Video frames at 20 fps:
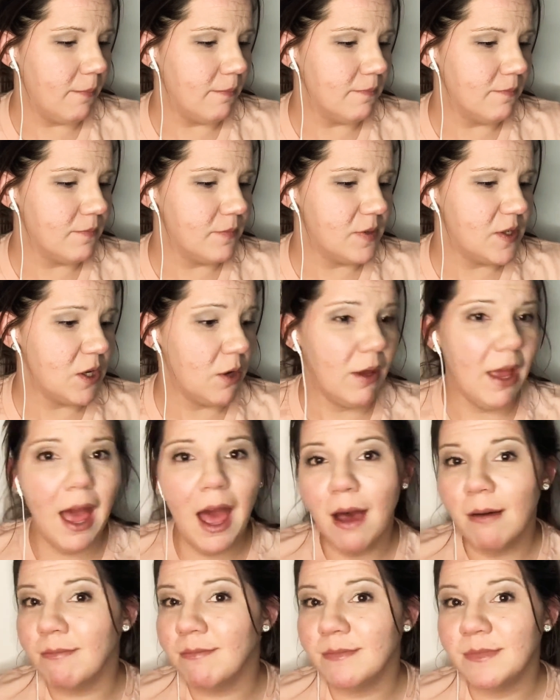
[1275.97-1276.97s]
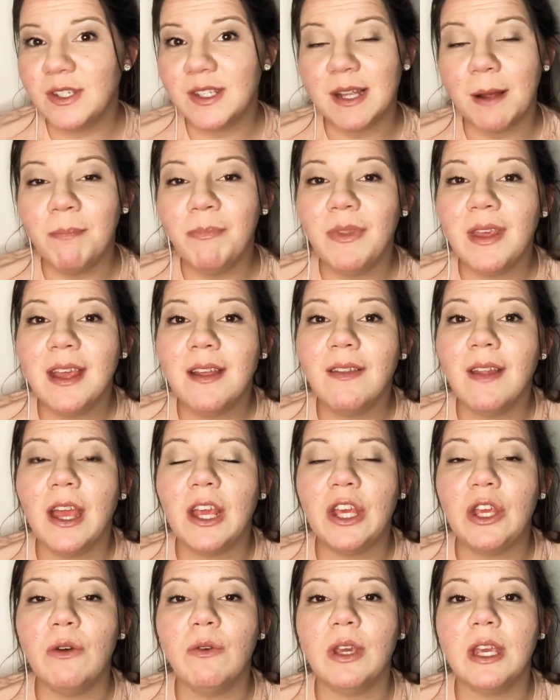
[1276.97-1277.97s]
So yeah, something that
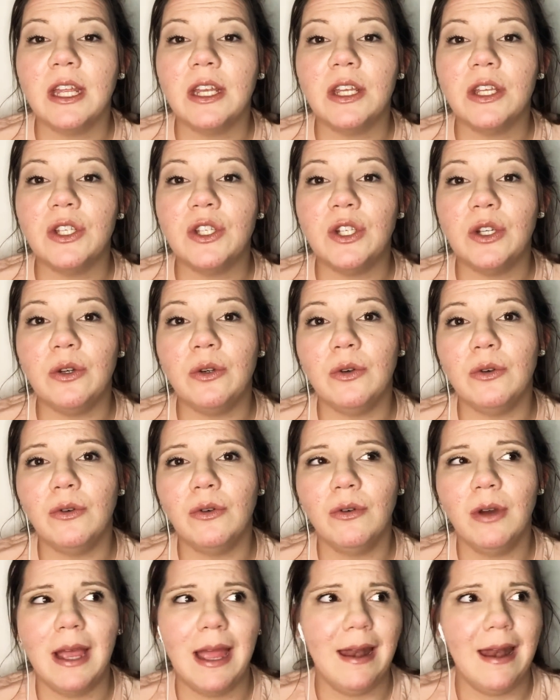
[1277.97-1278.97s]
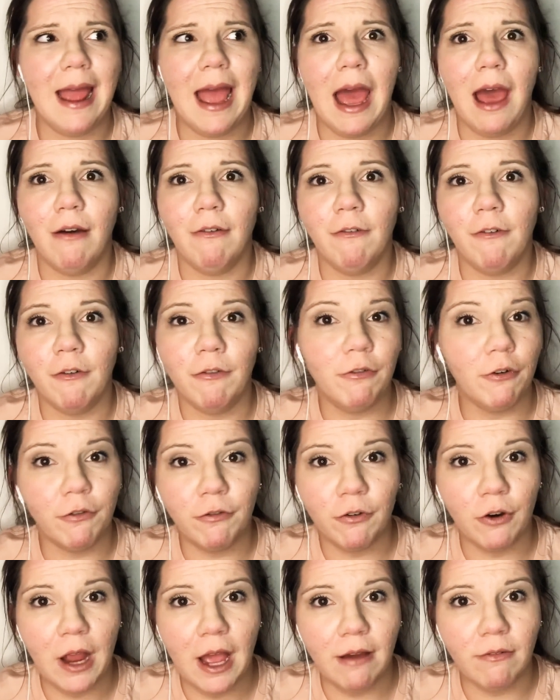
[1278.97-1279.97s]
you can do and have for
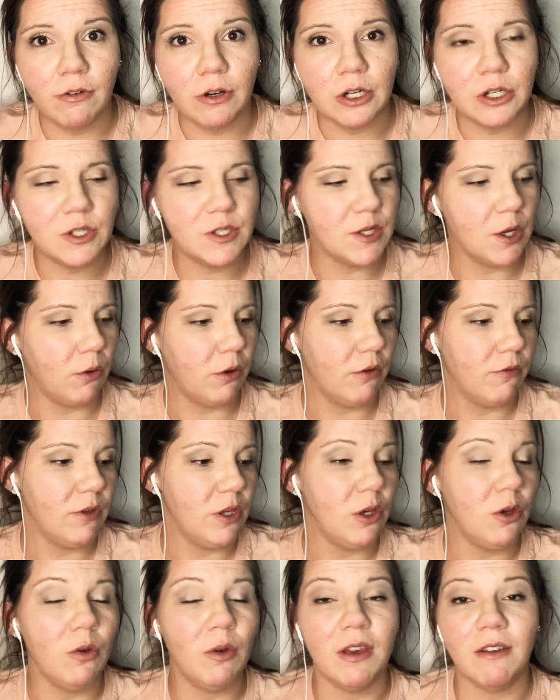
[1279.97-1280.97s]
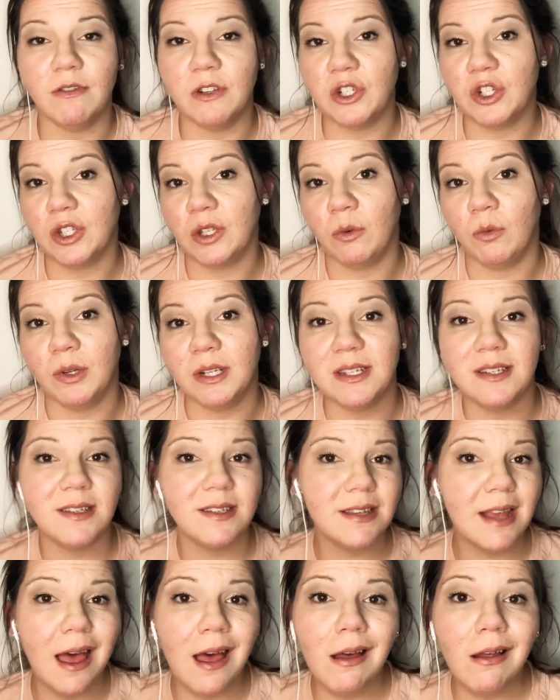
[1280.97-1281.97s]
forever. So if you eventually want to
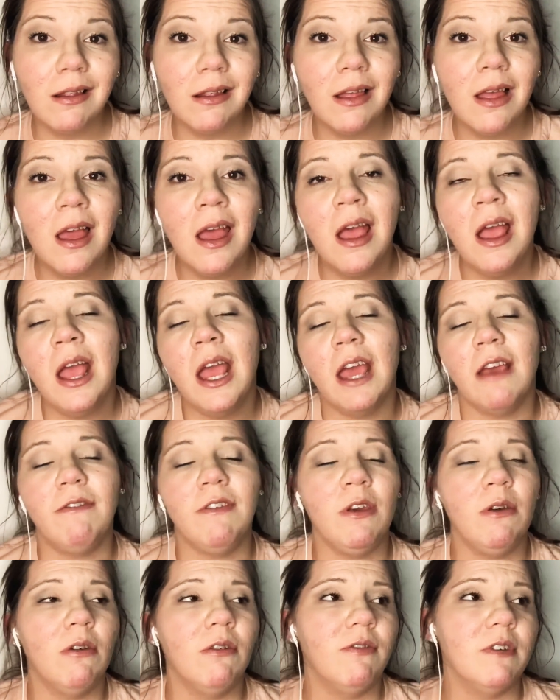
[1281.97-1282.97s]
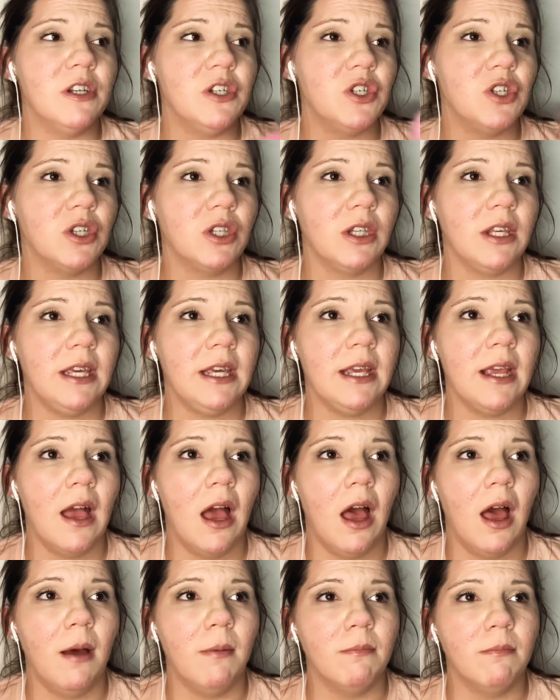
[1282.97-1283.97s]
sell, if you eventually,
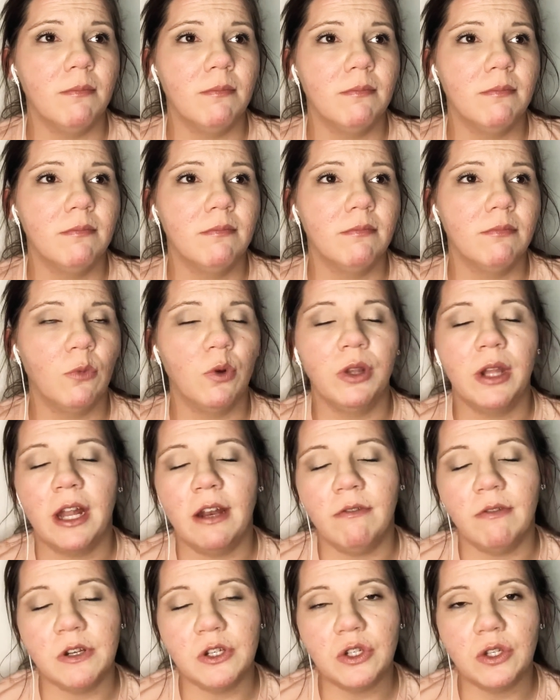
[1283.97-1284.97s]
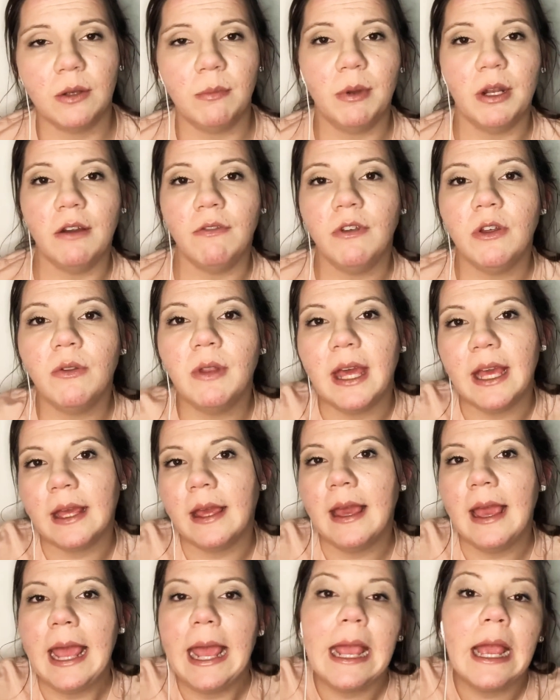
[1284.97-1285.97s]
well, not eventually, but if you like
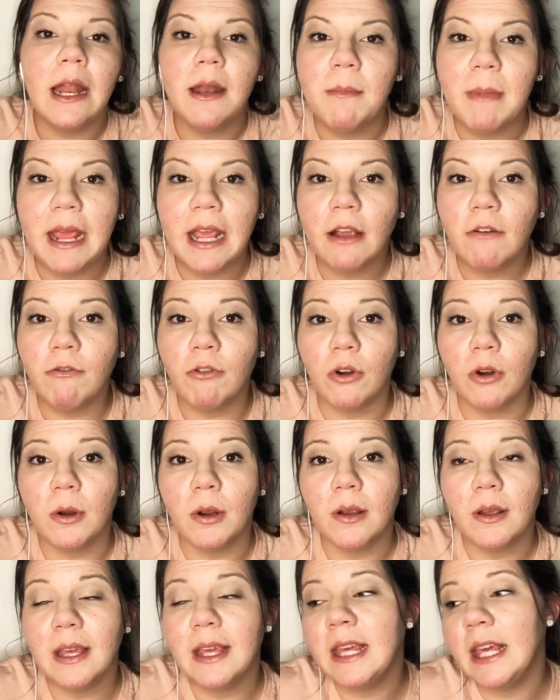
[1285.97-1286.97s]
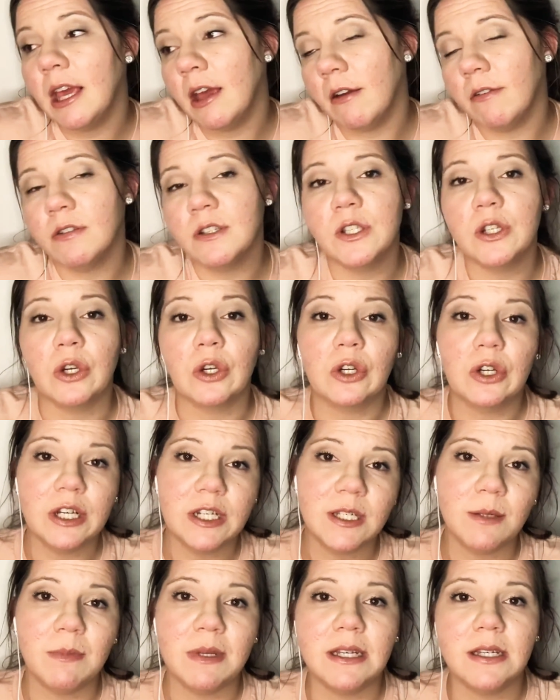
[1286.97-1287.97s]
hand make for gifts or
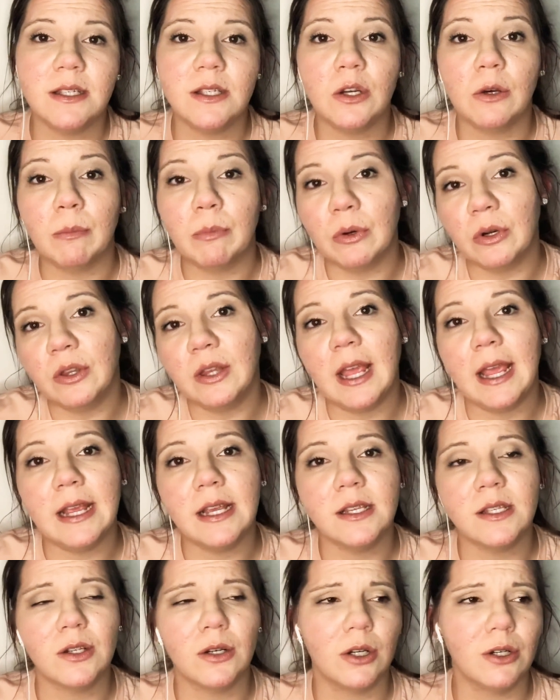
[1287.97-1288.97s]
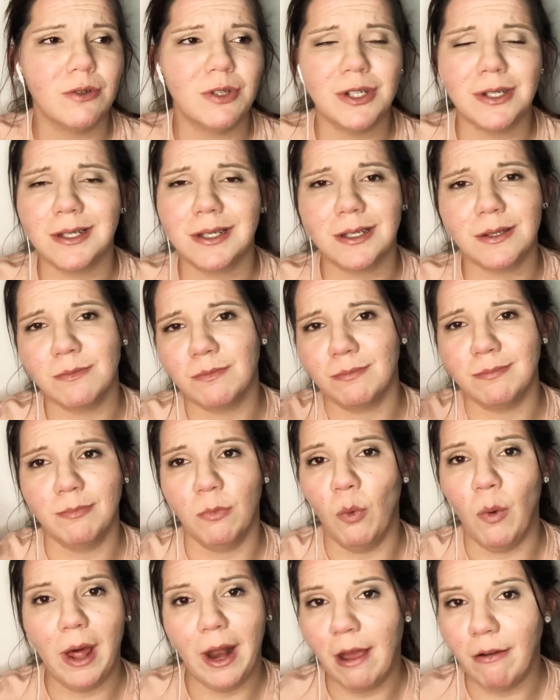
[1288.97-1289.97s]
Christmas or birthdays or just
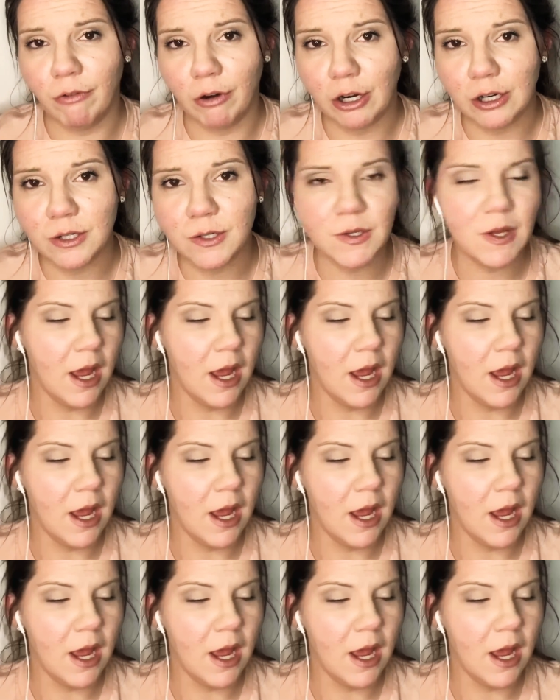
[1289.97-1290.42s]
whatever's,